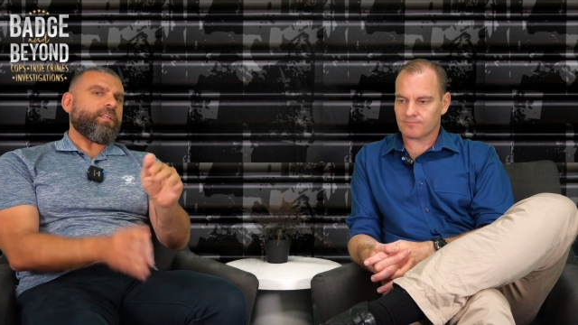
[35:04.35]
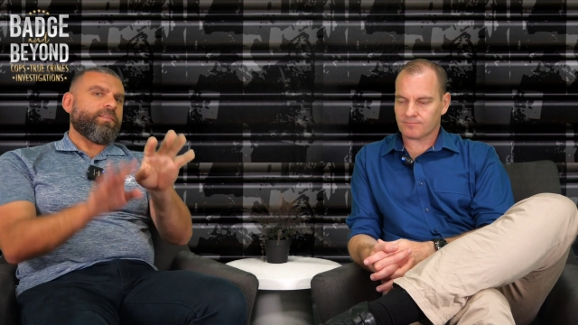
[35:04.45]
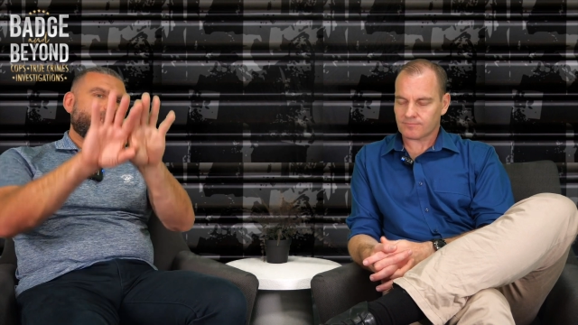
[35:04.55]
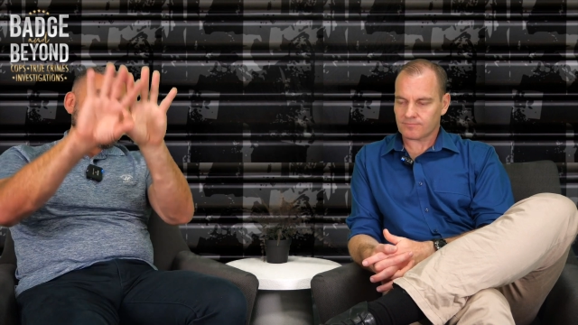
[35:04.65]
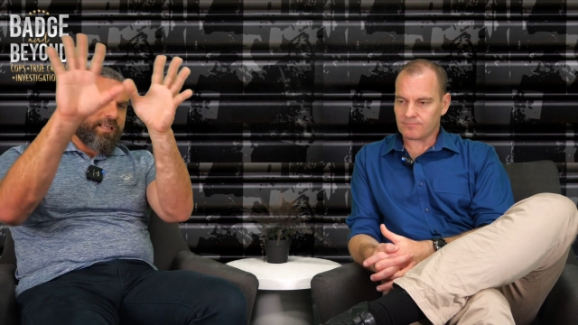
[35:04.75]

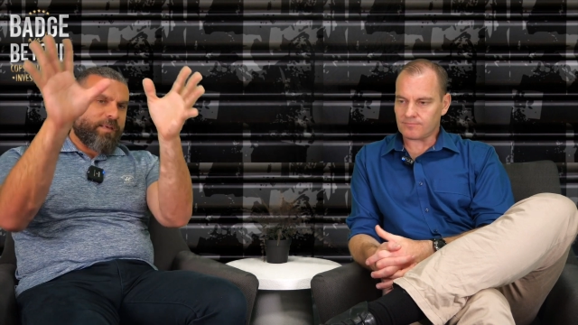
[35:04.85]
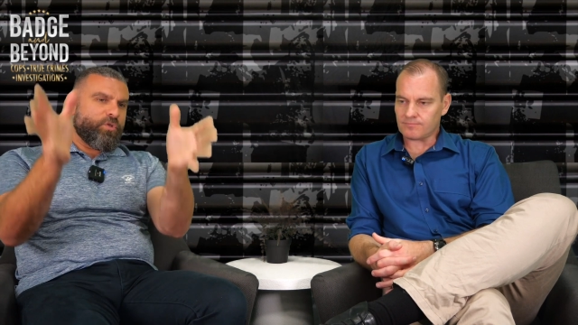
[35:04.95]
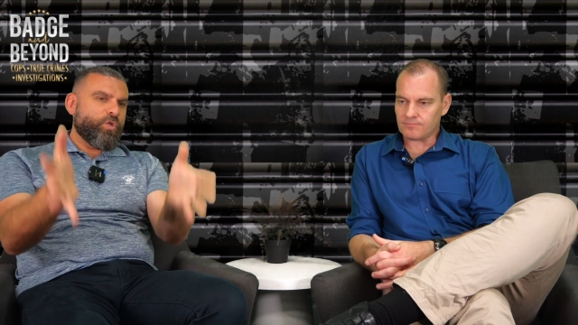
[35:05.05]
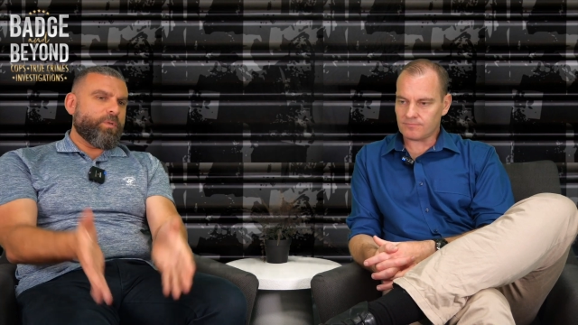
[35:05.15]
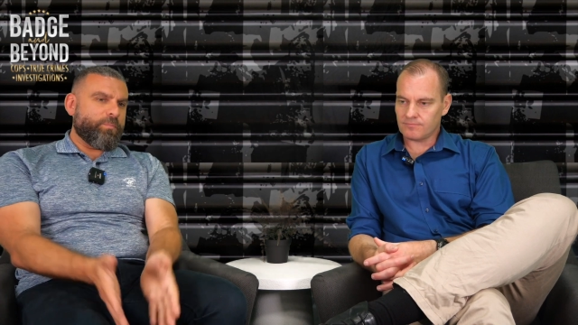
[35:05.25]
Speaker 1: That same
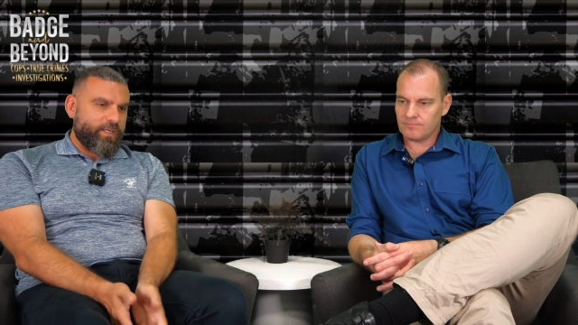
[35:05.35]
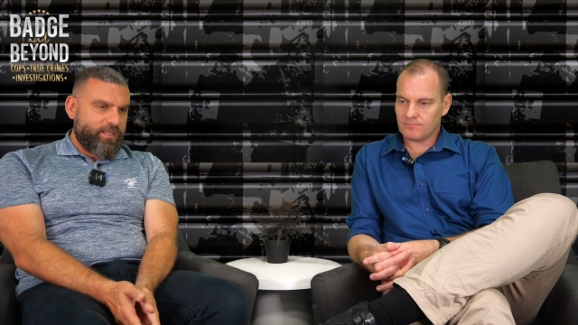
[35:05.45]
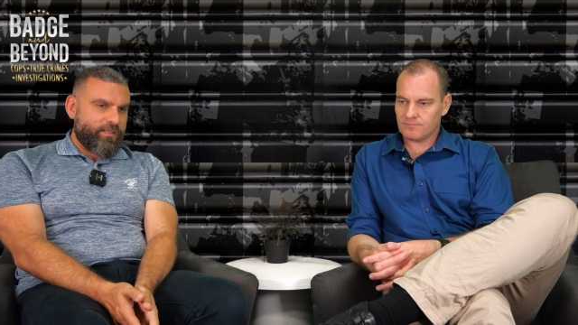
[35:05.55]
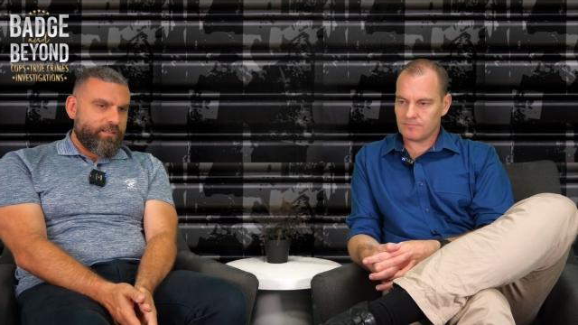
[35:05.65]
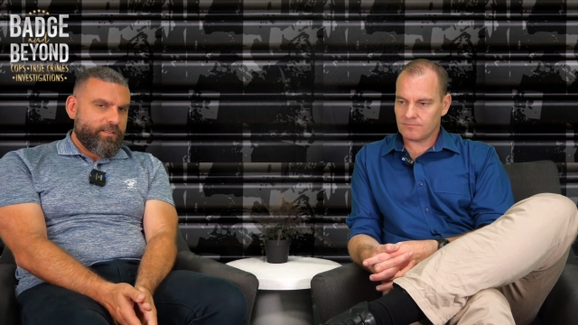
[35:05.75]
human
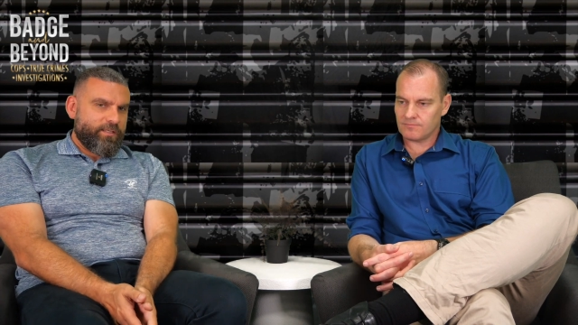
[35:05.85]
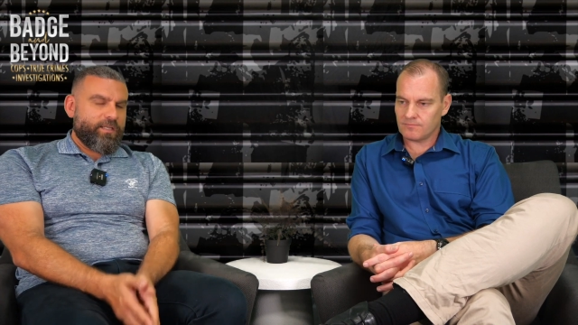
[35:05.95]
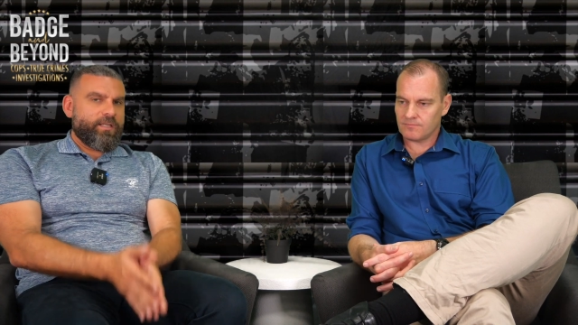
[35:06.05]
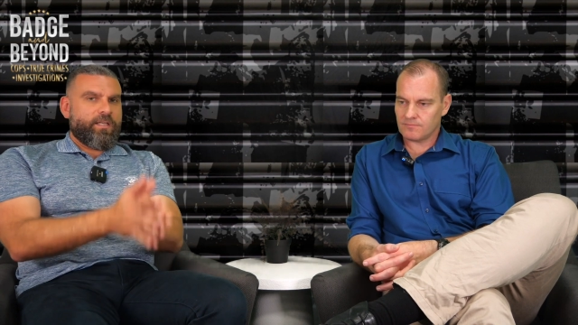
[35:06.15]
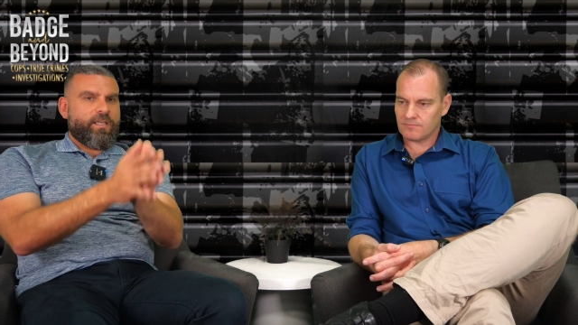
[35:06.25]
being
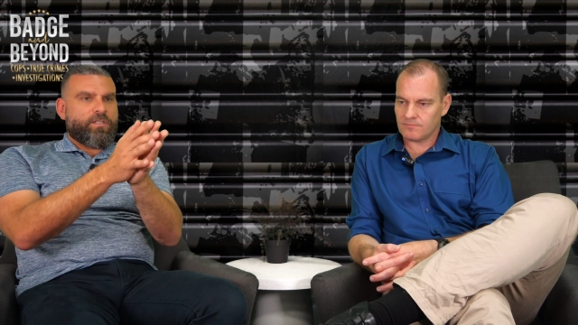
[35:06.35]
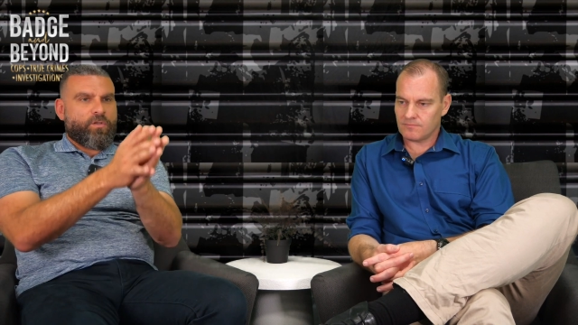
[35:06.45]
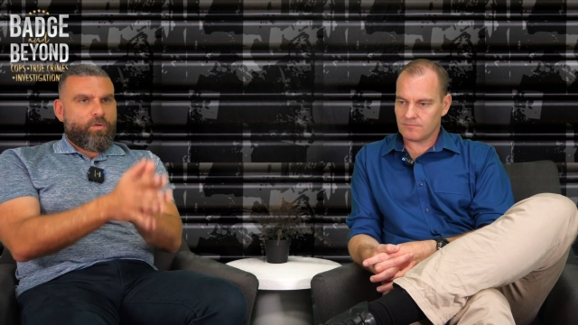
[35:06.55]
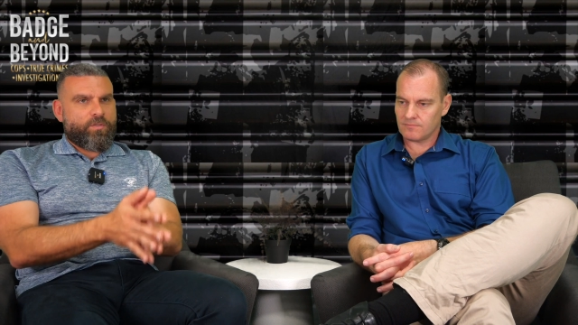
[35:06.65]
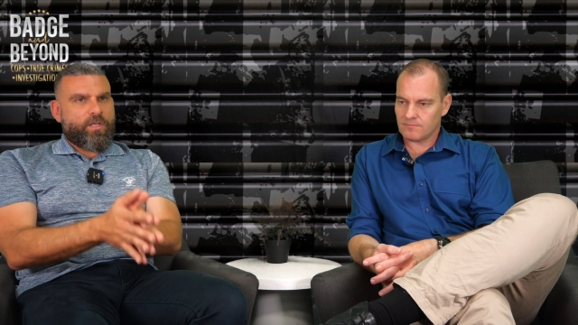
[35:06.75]
is
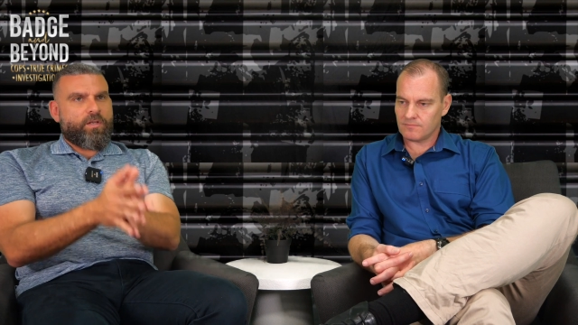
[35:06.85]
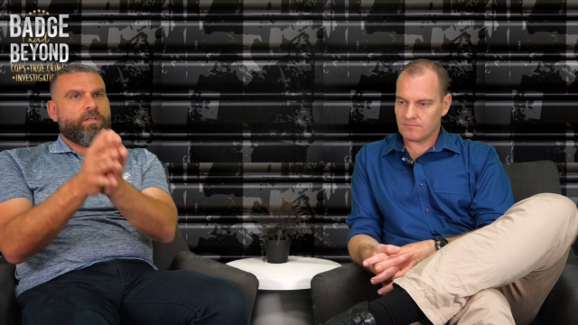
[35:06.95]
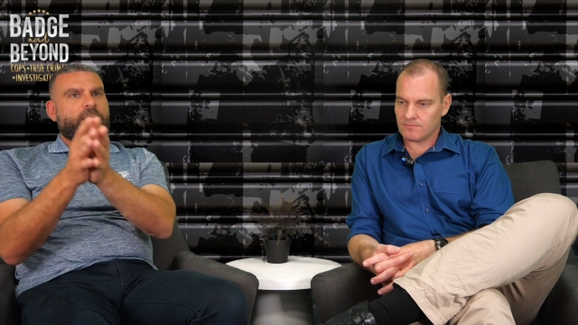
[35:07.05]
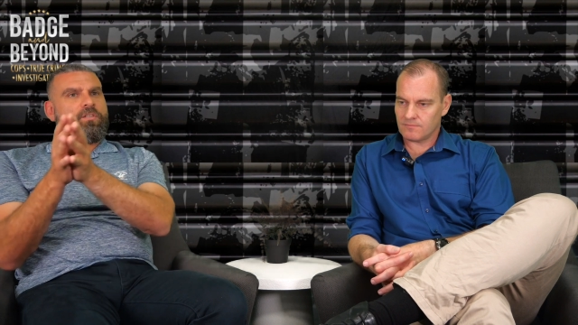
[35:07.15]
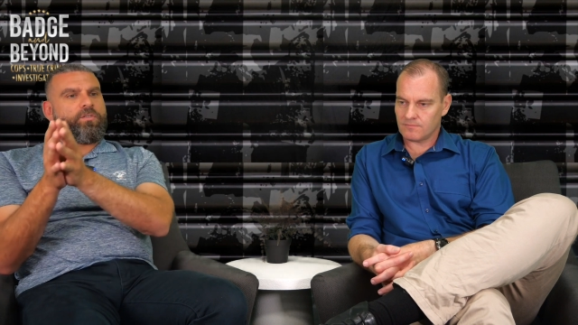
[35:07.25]
also
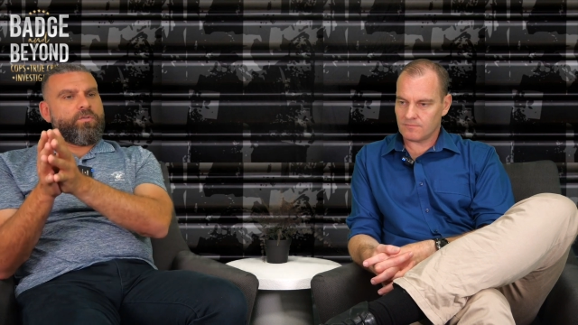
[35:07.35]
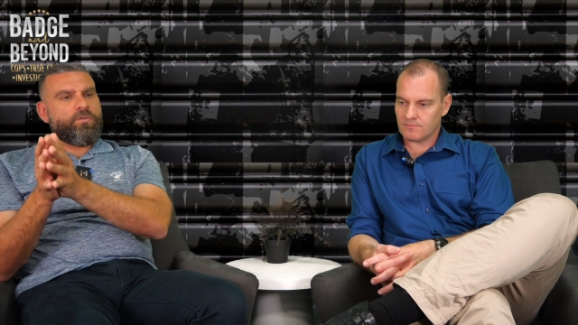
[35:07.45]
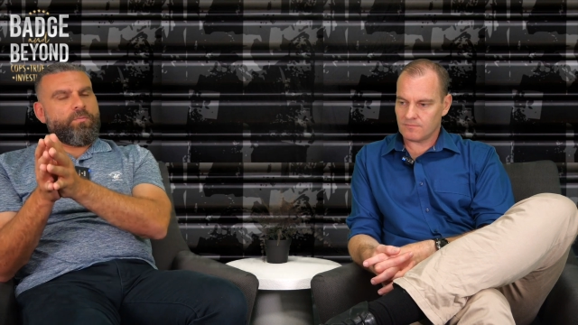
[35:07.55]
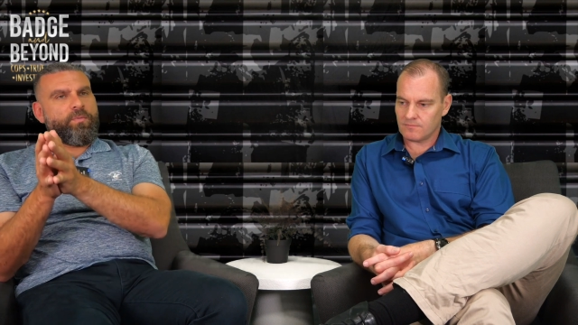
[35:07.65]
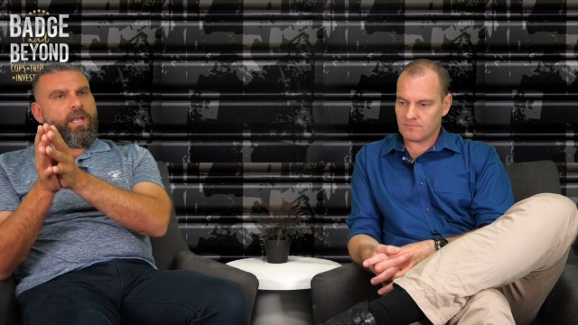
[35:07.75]
needs
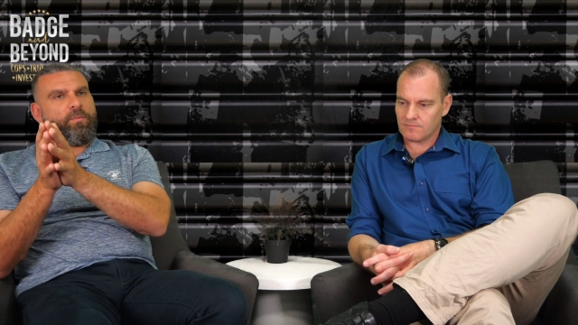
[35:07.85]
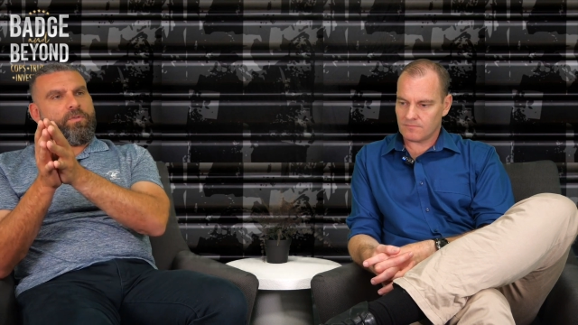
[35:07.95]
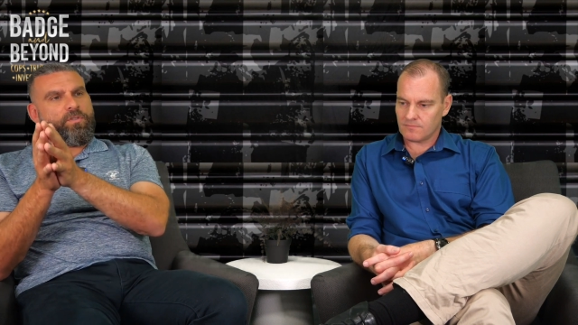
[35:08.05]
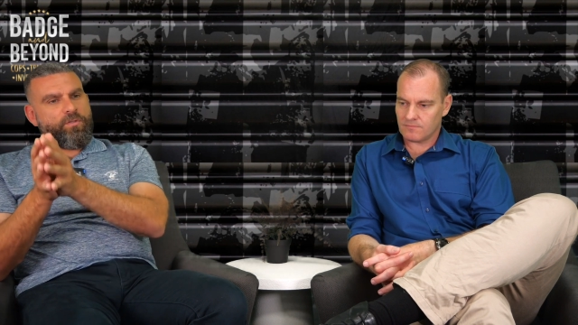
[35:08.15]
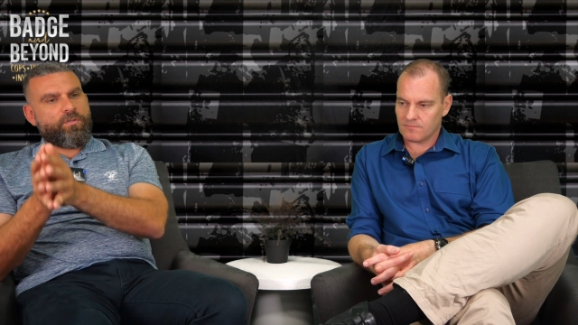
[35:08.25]
to be
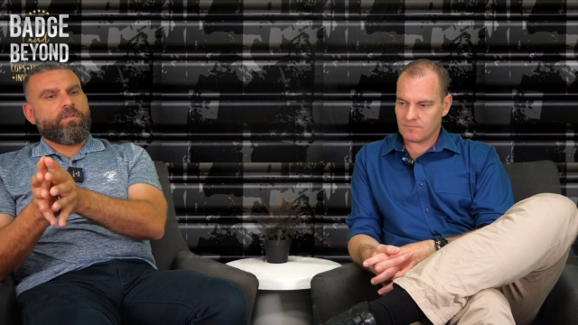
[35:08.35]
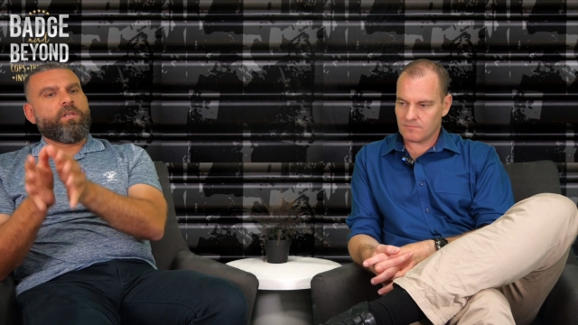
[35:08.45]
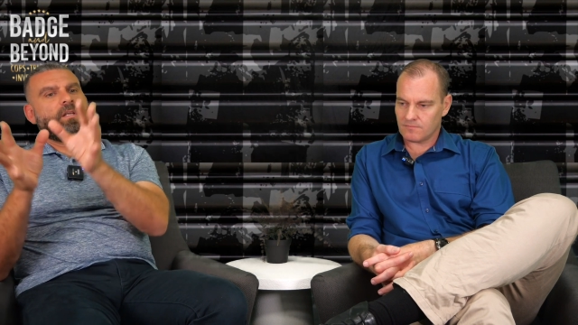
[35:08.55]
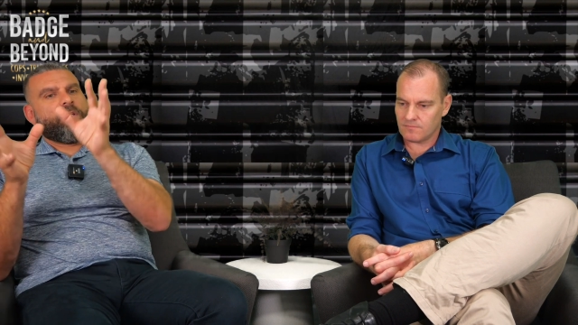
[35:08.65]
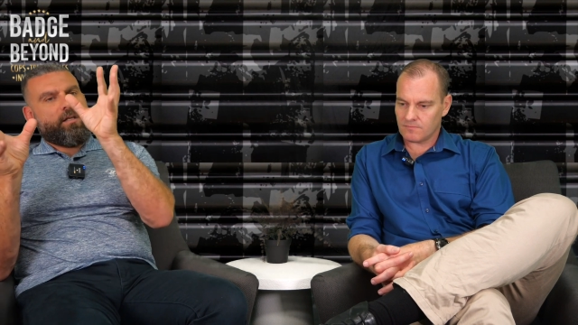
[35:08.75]
able to,
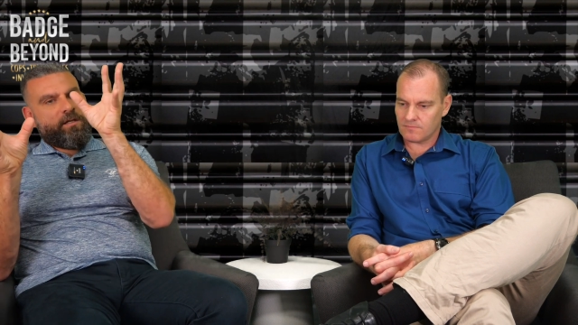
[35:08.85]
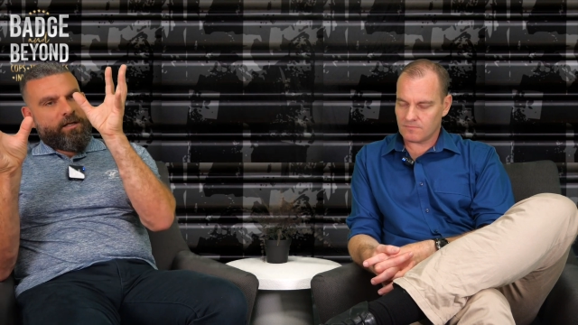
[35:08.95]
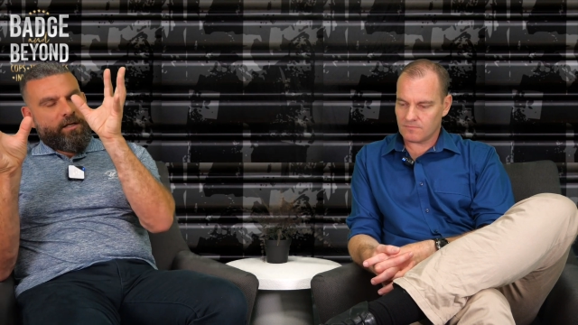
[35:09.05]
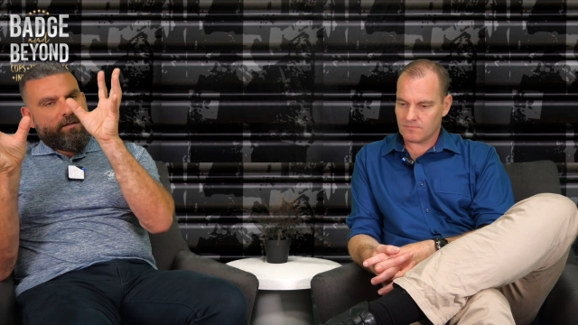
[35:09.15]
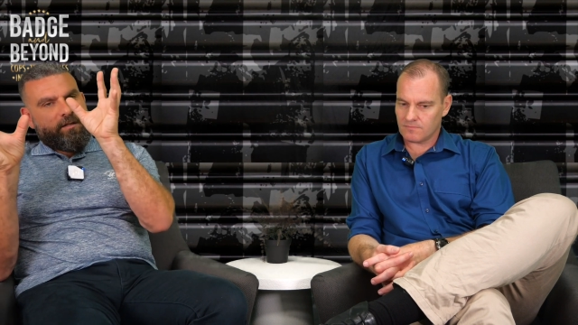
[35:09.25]

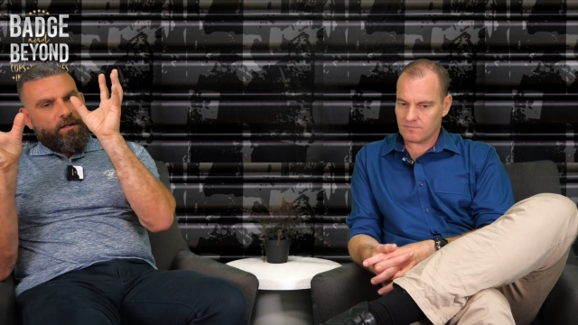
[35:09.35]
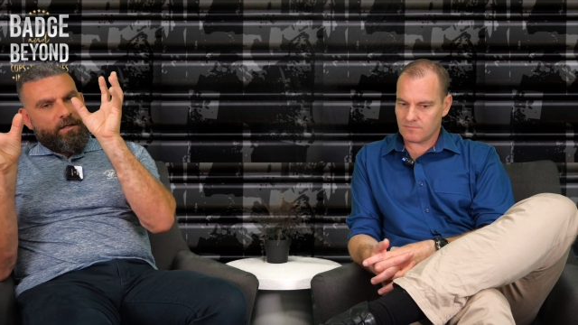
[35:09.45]
you know,